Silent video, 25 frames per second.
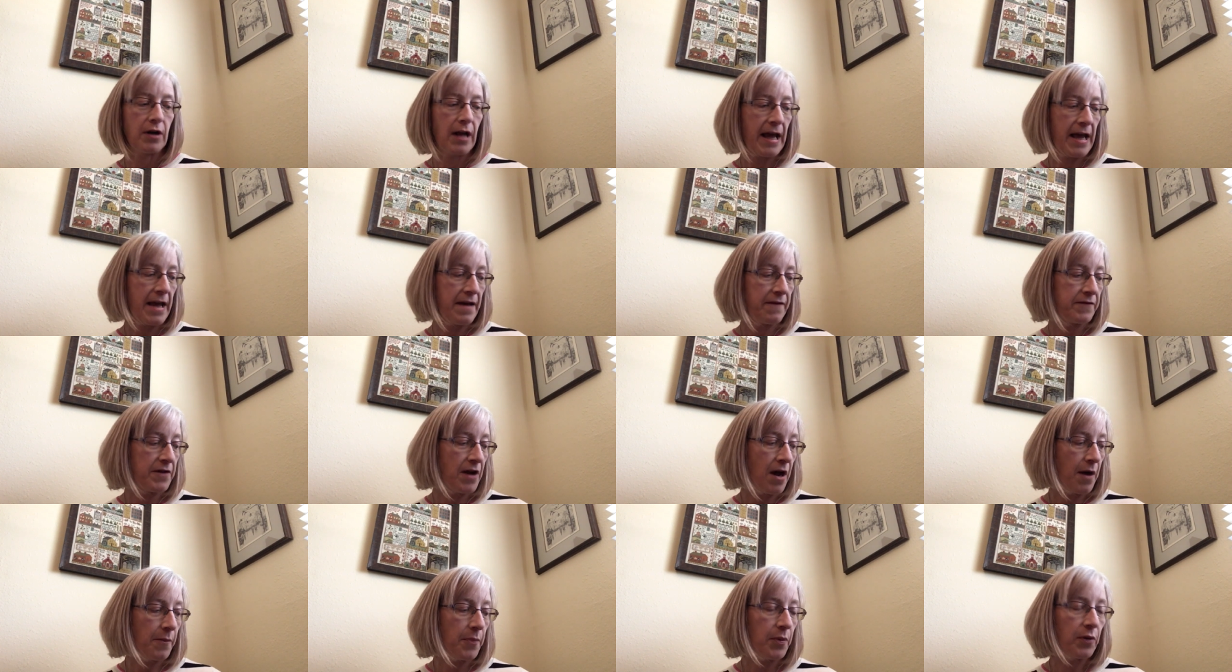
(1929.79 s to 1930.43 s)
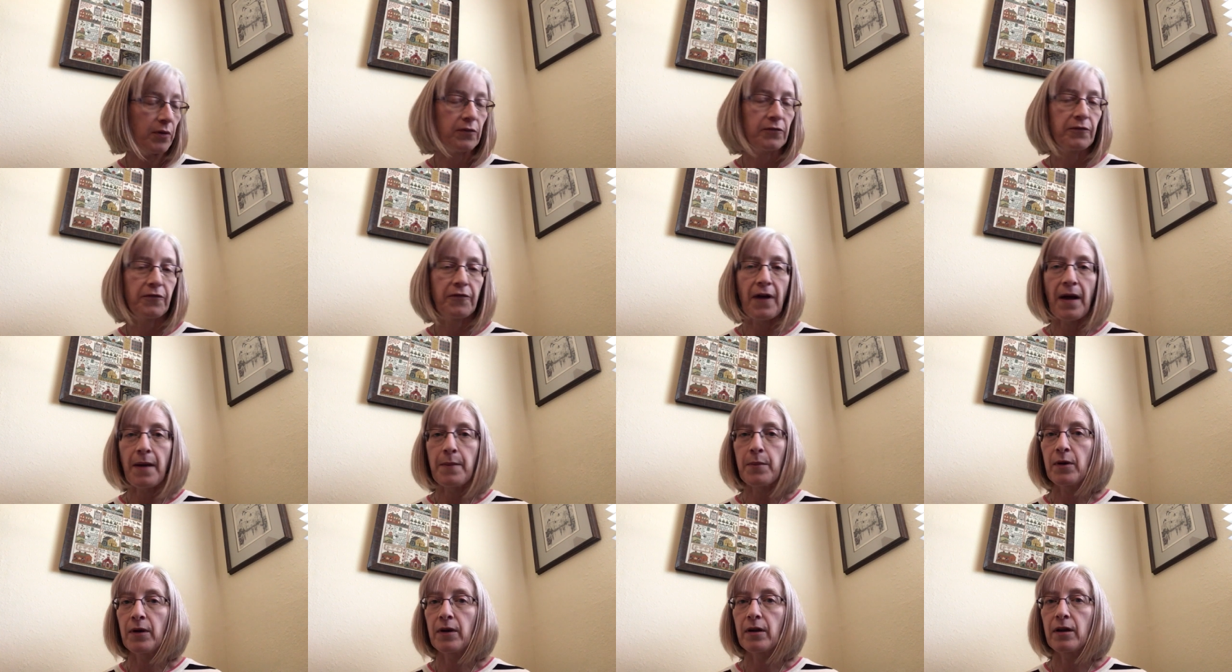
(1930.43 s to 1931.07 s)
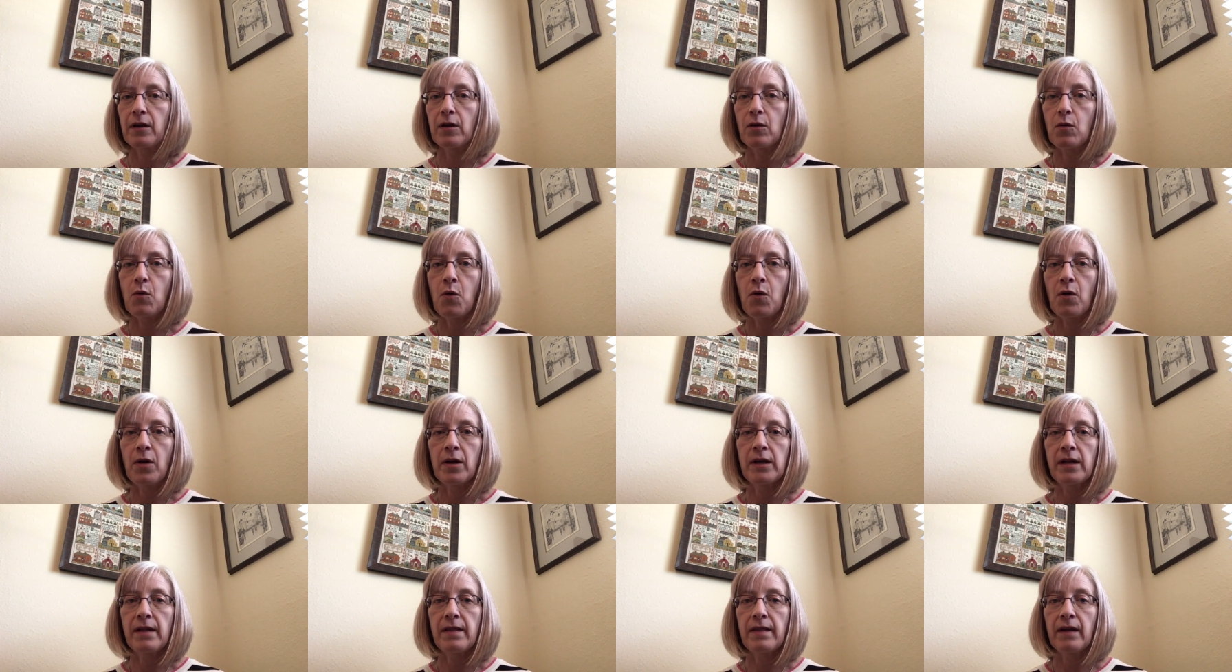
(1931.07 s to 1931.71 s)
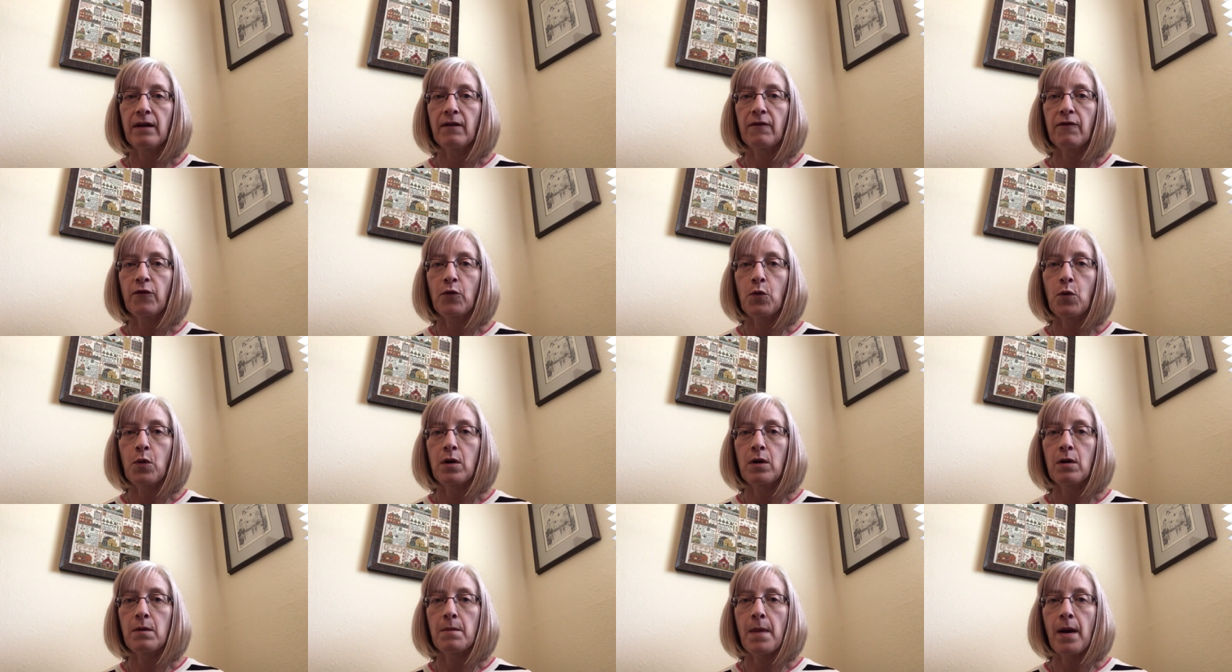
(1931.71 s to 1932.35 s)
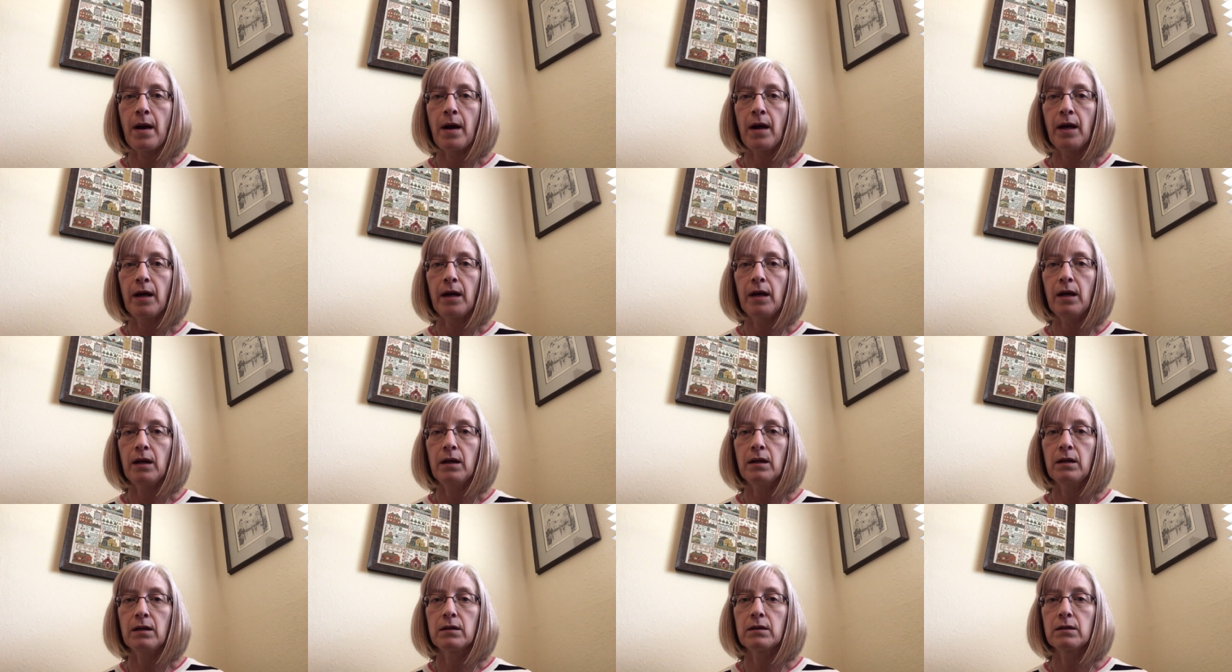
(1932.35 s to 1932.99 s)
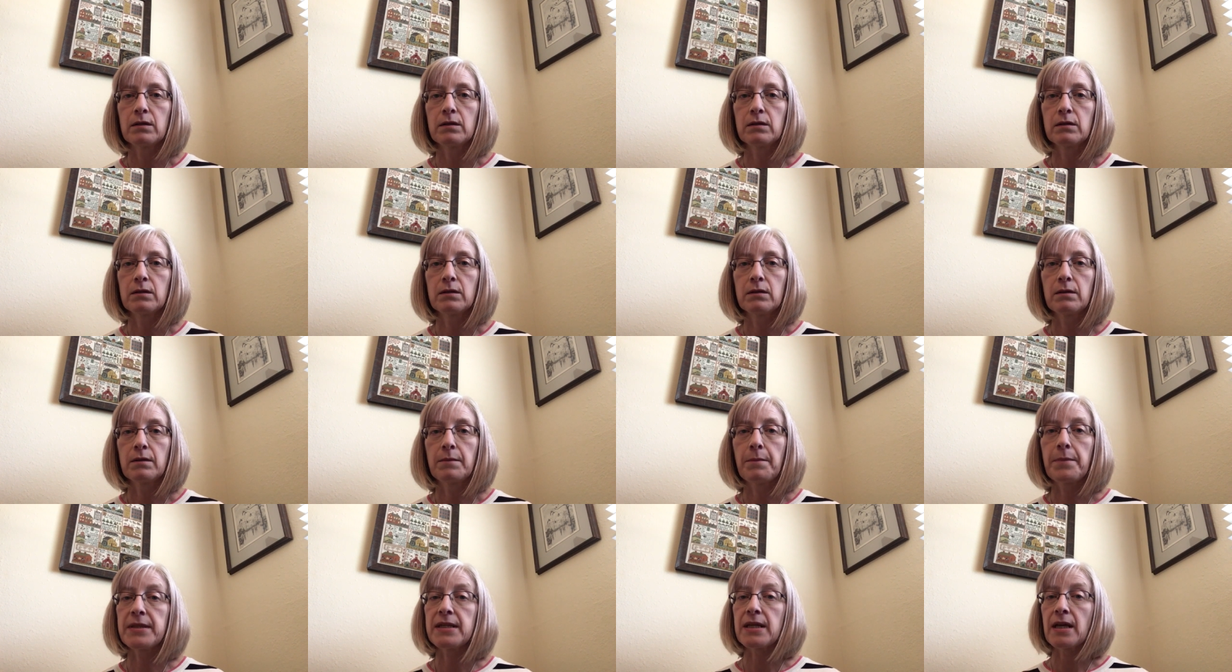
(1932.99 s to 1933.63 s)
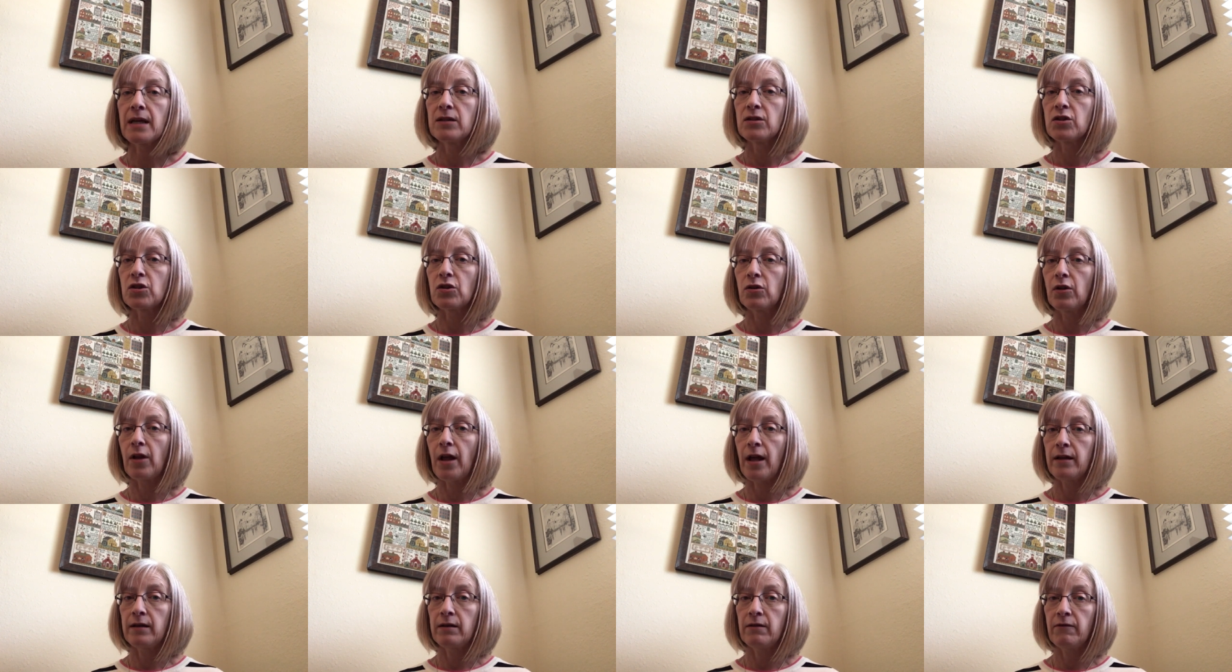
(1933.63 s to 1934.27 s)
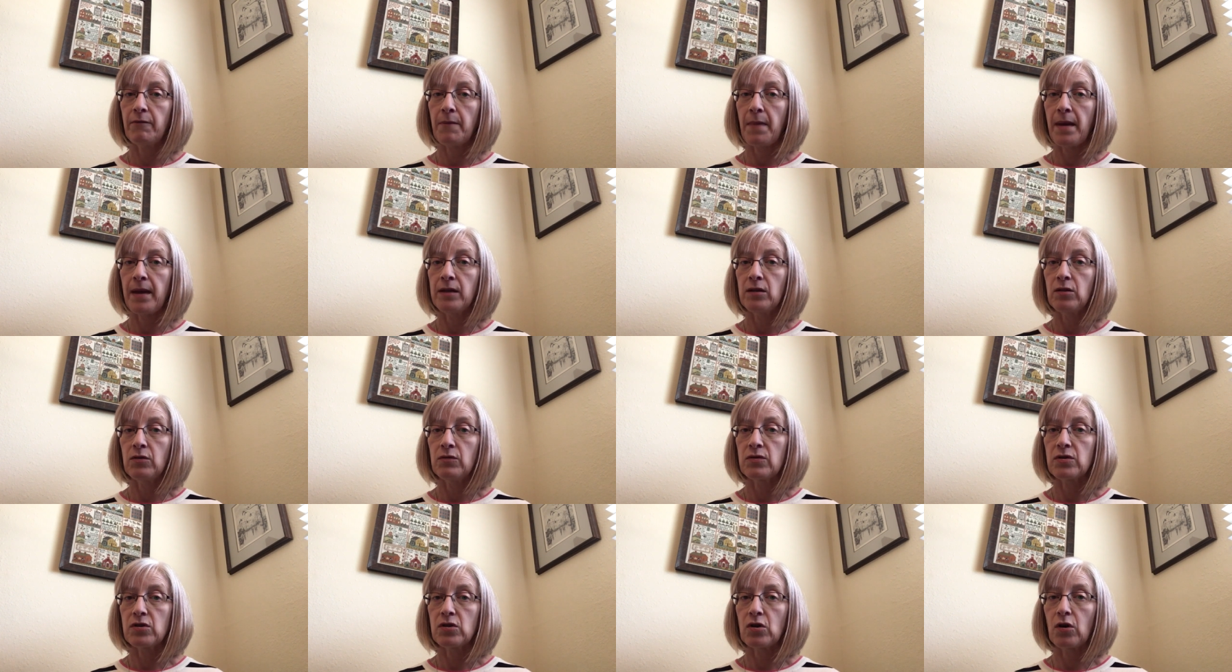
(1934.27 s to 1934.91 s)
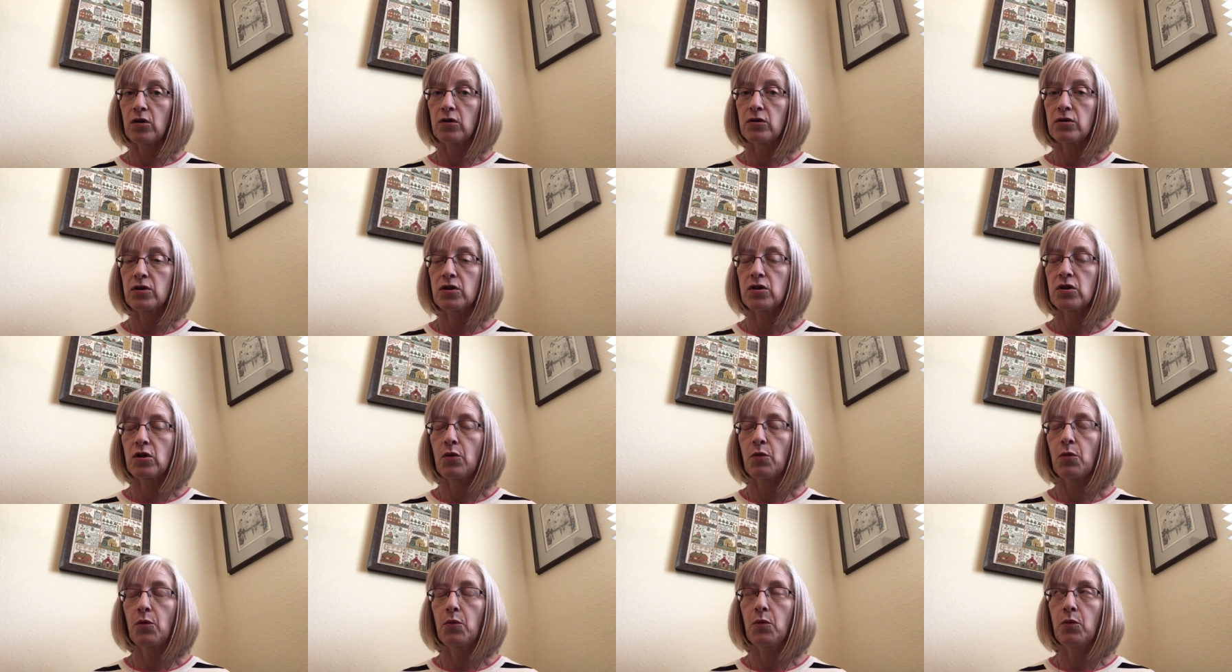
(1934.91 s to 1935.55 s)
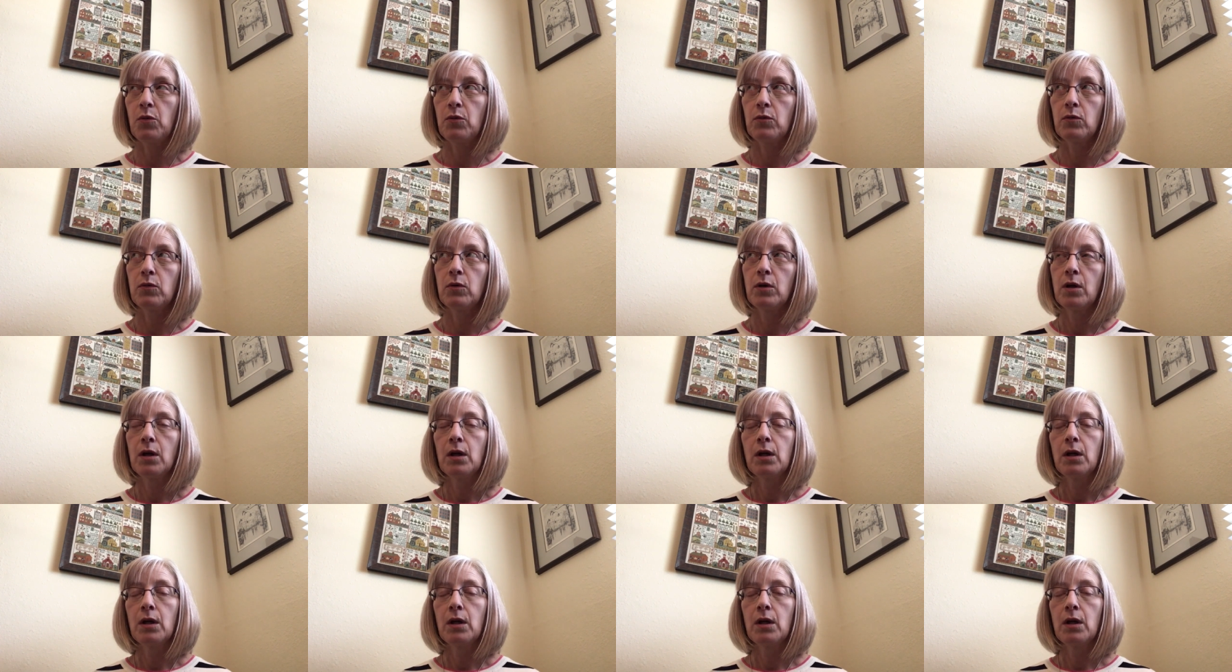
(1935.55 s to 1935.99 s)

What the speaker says: I have not pulled fabric or anything for my potential end of May new start. So we'll